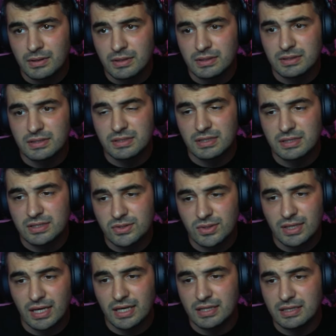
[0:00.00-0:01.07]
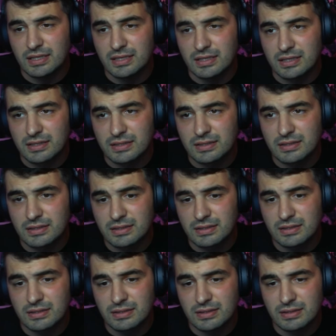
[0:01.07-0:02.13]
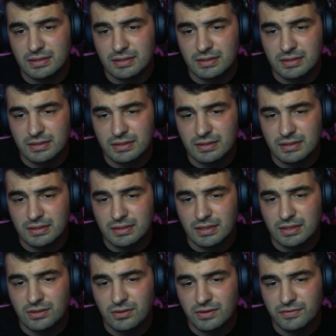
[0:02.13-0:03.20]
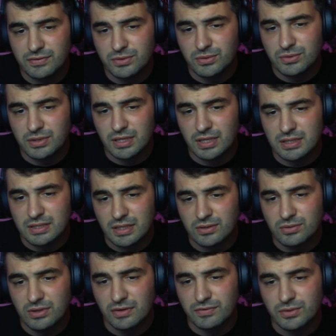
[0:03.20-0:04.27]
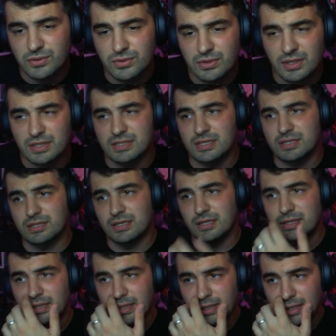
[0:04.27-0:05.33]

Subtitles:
He's gonna swing 8 here. I don't have 2-2Ks. I do have 2-2Ks actually.